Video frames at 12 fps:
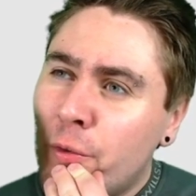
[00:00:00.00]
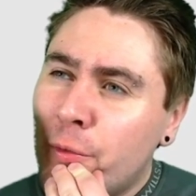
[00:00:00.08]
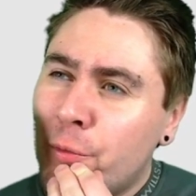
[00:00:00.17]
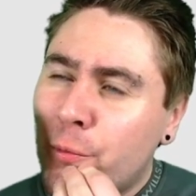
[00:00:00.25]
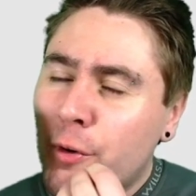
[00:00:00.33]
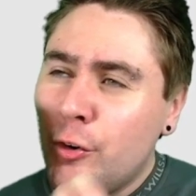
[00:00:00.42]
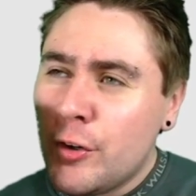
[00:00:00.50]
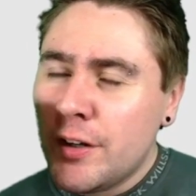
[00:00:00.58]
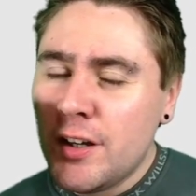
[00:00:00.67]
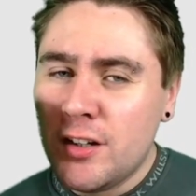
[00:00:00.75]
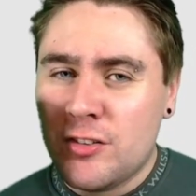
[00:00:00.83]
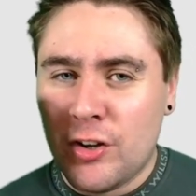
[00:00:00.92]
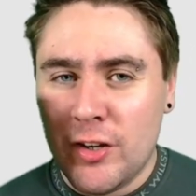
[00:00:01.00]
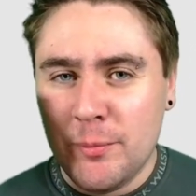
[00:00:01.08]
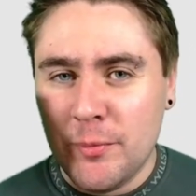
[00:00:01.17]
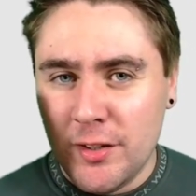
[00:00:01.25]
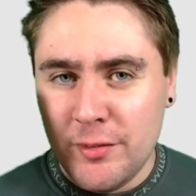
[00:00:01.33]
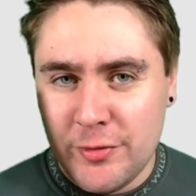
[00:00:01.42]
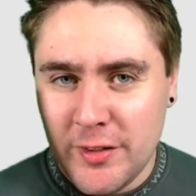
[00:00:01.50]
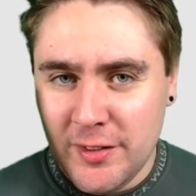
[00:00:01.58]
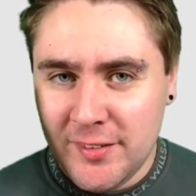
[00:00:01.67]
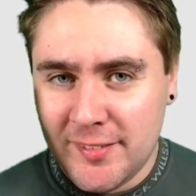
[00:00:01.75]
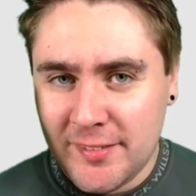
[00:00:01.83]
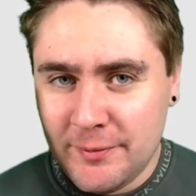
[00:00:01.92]
we're looking at a timeline for
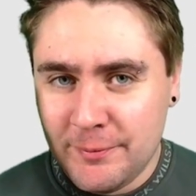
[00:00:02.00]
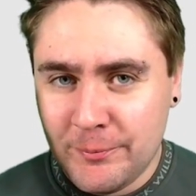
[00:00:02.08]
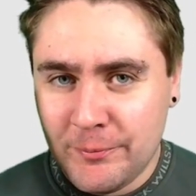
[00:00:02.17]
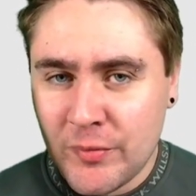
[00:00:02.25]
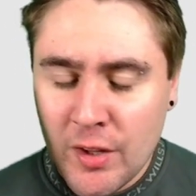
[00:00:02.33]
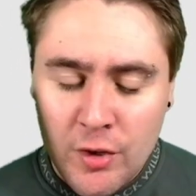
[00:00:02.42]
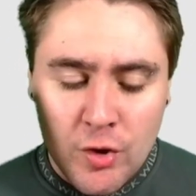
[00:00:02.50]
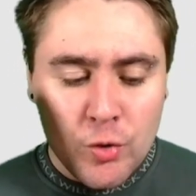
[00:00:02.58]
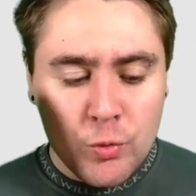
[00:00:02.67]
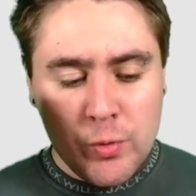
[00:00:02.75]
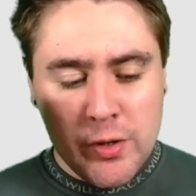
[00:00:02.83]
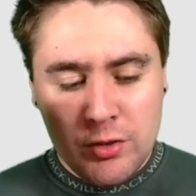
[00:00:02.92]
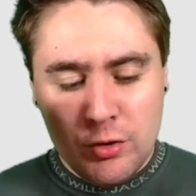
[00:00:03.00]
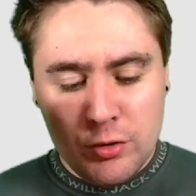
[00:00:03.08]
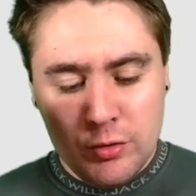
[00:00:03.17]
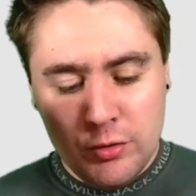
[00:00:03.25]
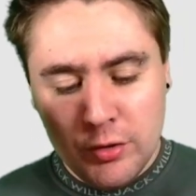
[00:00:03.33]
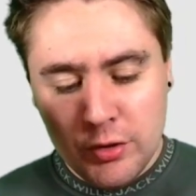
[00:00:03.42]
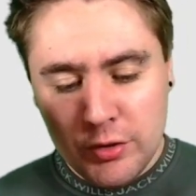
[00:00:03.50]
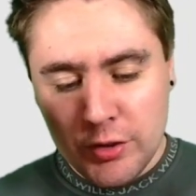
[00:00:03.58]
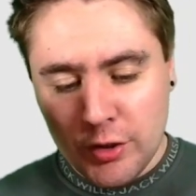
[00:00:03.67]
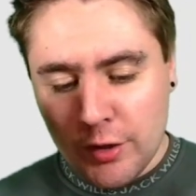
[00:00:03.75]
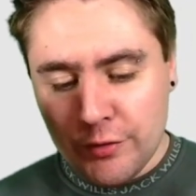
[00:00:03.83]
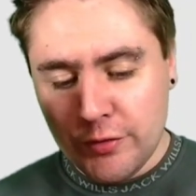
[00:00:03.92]
this. We know the
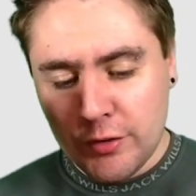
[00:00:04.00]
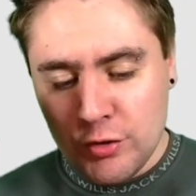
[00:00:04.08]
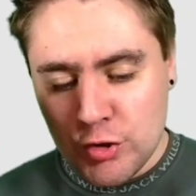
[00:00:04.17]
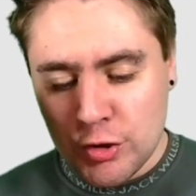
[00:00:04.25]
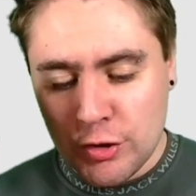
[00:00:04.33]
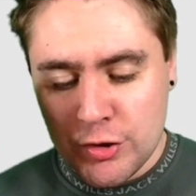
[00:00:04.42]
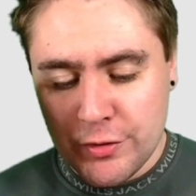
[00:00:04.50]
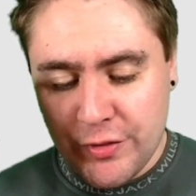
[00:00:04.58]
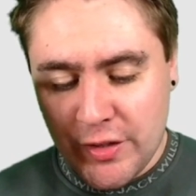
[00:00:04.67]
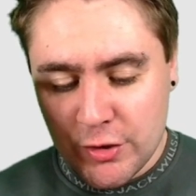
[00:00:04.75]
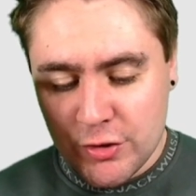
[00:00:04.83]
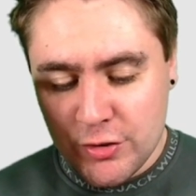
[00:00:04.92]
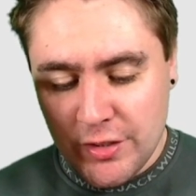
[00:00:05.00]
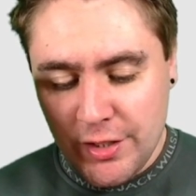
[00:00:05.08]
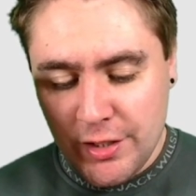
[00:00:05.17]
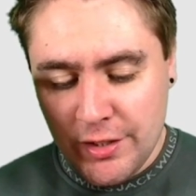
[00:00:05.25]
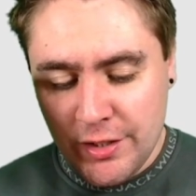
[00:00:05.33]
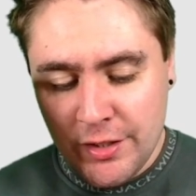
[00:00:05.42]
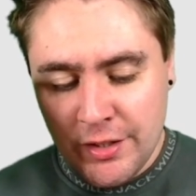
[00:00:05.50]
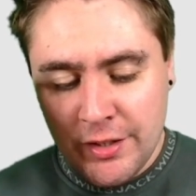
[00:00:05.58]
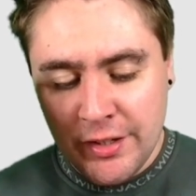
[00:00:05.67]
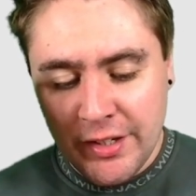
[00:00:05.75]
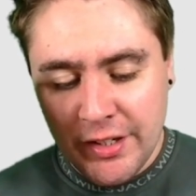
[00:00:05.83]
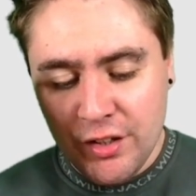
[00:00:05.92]
Covington, Georgia factory
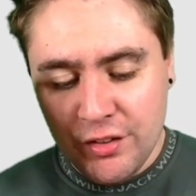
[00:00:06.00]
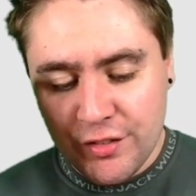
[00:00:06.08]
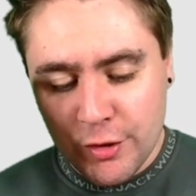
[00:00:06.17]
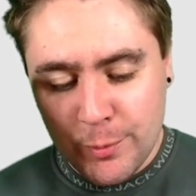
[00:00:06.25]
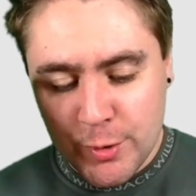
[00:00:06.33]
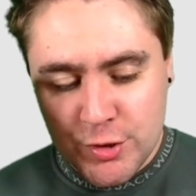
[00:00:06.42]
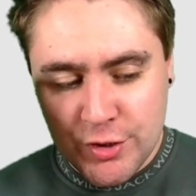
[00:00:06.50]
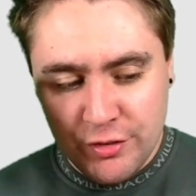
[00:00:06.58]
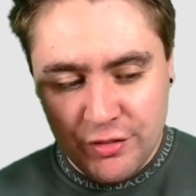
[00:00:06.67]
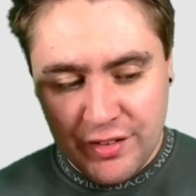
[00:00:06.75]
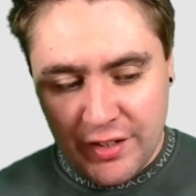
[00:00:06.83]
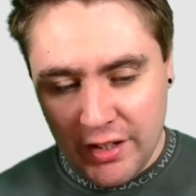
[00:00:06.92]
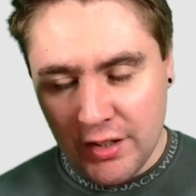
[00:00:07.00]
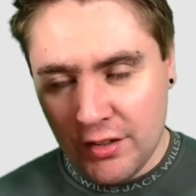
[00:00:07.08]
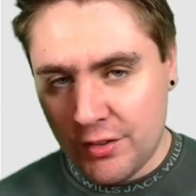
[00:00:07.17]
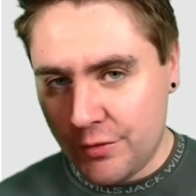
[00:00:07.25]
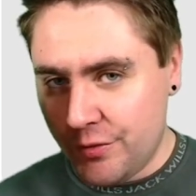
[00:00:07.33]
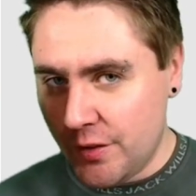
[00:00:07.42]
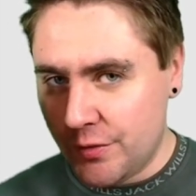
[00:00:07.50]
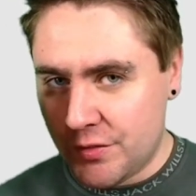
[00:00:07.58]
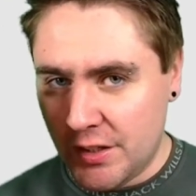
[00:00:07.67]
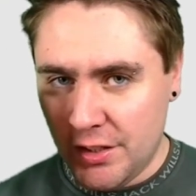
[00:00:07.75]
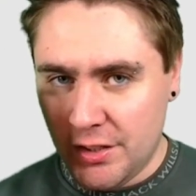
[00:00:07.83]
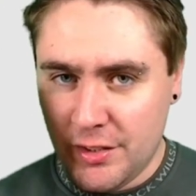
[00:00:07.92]
is going to produce ten to
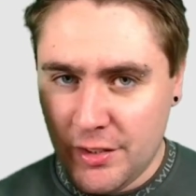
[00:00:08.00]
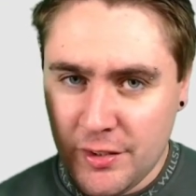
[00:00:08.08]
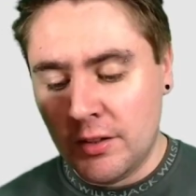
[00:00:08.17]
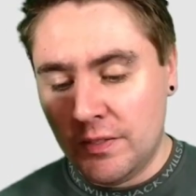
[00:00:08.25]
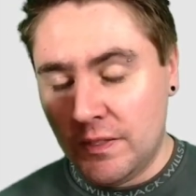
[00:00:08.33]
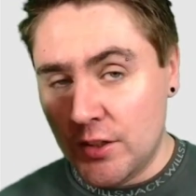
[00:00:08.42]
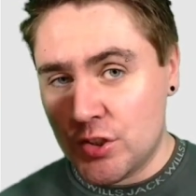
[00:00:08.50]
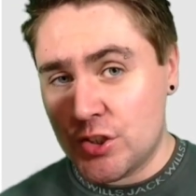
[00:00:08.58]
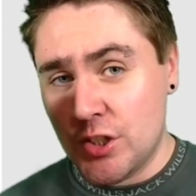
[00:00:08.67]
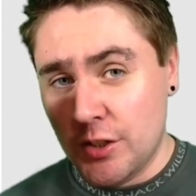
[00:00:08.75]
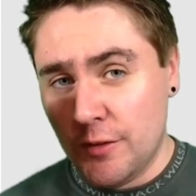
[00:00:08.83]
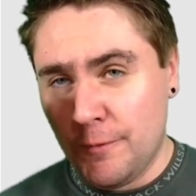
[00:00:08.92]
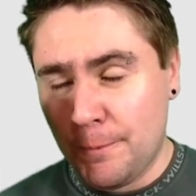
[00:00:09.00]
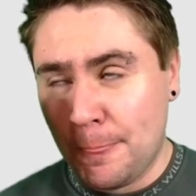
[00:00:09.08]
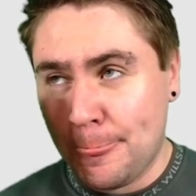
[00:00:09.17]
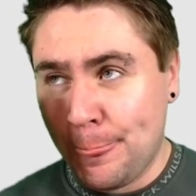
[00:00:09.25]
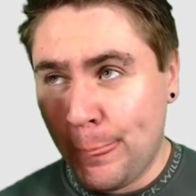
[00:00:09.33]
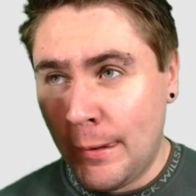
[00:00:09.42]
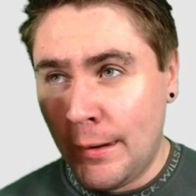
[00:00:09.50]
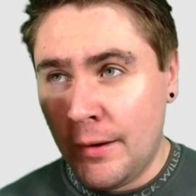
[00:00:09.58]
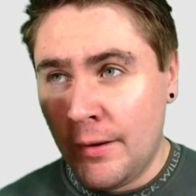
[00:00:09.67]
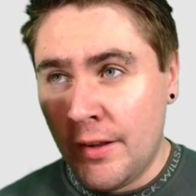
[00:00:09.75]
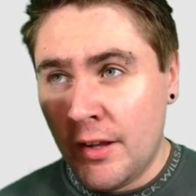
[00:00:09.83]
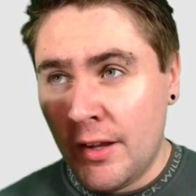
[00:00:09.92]
fifteen this year.
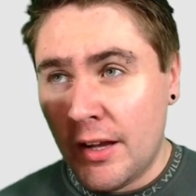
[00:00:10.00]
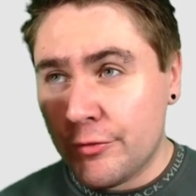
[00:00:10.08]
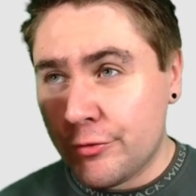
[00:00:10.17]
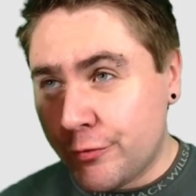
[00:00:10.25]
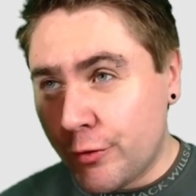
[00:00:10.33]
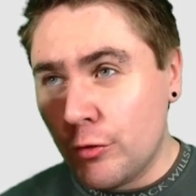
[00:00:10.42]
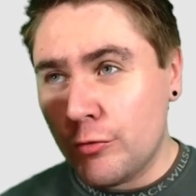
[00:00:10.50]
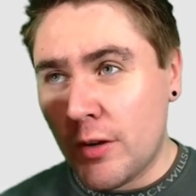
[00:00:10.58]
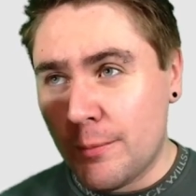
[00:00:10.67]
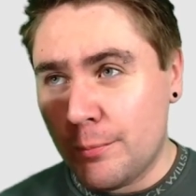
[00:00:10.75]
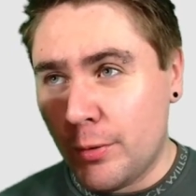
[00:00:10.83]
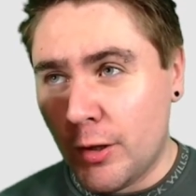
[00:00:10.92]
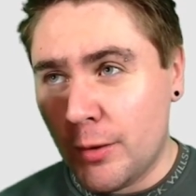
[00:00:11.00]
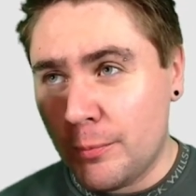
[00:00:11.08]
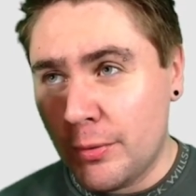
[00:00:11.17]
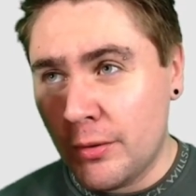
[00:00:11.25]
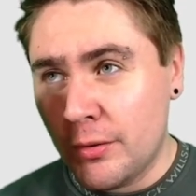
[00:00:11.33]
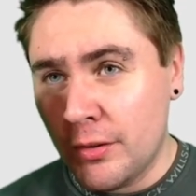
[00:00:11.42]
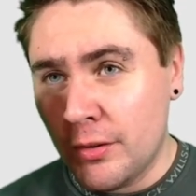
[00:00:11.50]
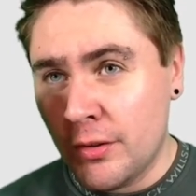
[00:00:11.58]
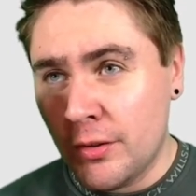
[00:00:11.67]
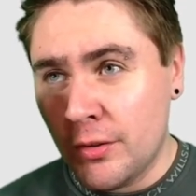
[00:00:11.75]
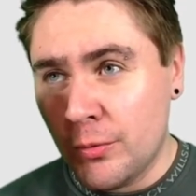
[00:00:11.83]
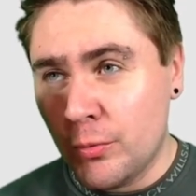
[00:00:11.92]
At full ramp up,
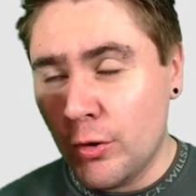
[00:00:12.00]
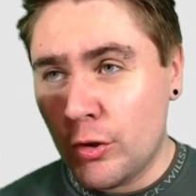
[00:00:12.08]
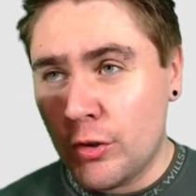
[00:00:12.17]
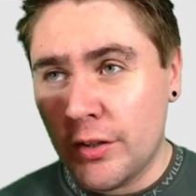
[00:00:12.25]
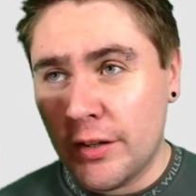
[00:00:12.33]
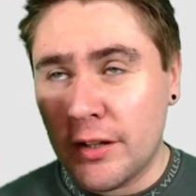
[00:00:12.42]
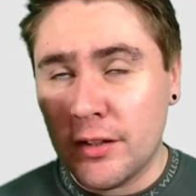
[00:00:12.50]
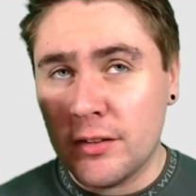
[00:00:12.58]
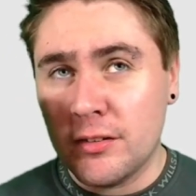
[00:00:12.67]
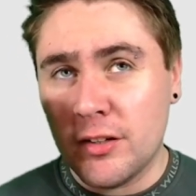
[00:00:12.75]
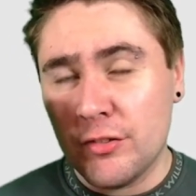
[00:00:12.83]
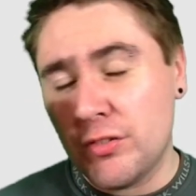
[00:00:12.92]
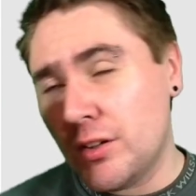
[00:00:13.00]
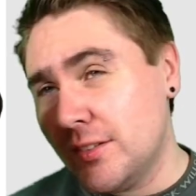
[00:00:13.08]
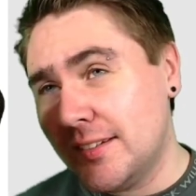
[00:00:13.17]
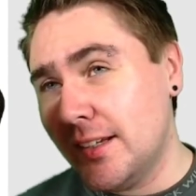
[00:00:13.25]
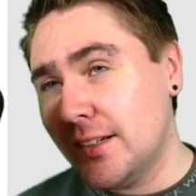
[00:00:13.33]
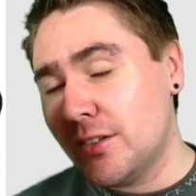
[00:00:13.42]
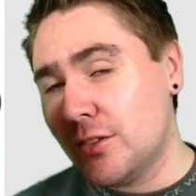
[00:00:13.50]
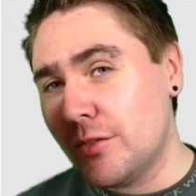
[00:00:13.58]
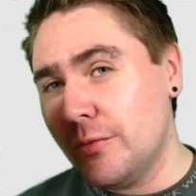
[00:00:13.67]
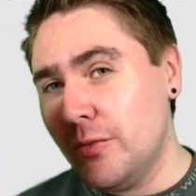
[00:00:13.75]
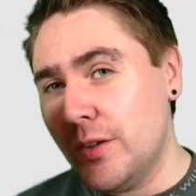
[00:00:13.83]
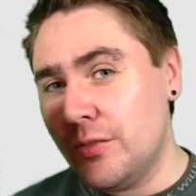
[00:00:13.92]
we're looking at around six hundred
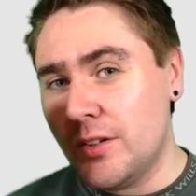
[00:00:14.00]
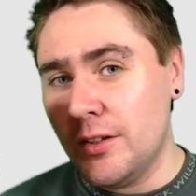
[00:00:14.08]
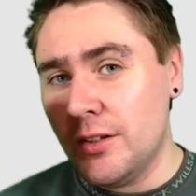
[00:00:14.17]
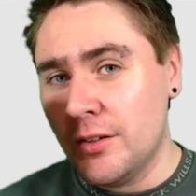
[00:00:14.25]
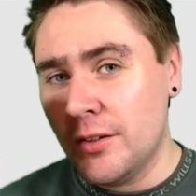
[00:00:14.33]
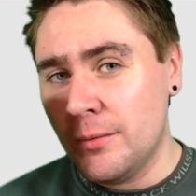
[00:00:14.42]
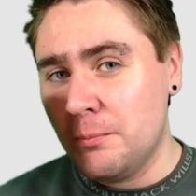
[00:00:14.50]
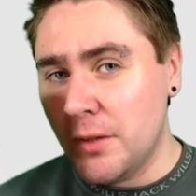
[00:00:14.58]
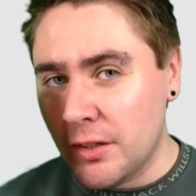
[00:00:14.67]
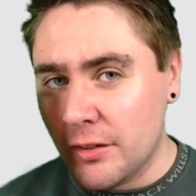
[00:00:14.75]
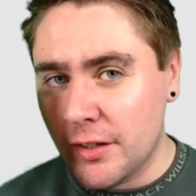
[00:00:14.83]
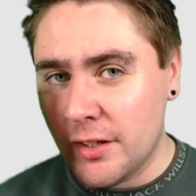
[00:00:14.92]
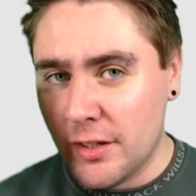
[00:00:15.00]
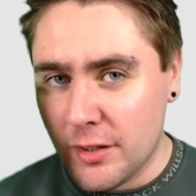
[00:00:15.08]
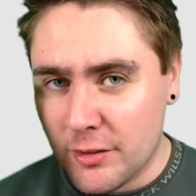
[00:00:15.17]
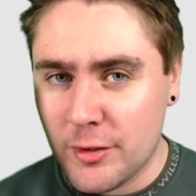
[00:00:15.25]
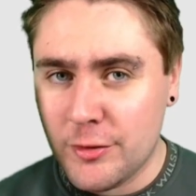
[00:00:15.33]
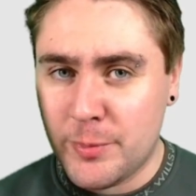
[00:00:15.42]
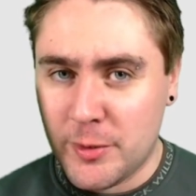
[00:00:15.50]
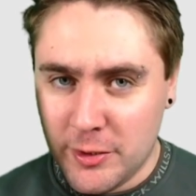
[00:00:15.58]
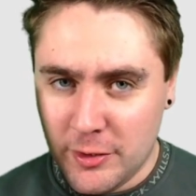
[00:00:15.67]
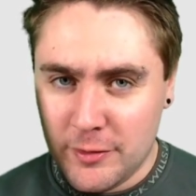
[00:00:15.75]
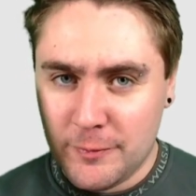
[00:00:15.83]
fifty Midnight aircraft per year.